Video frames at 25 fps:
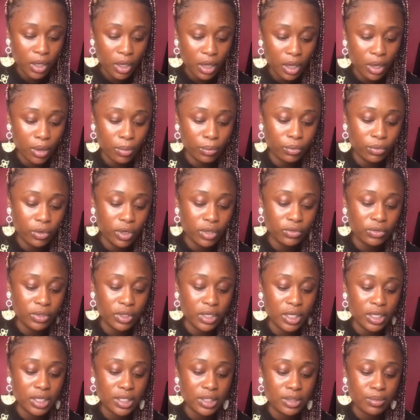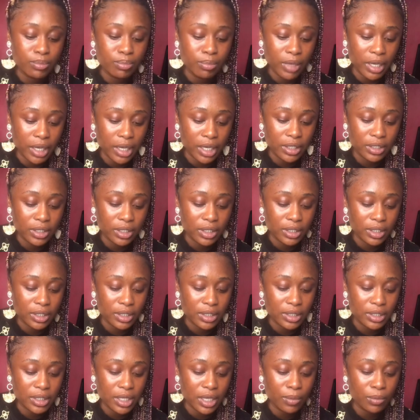Embroidery is made in the
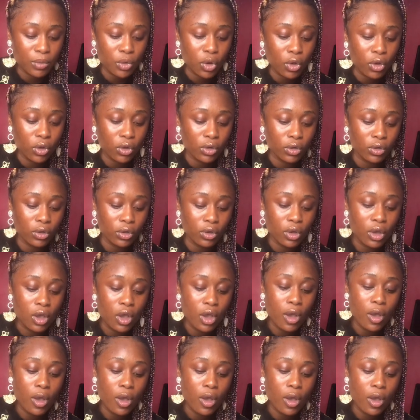same color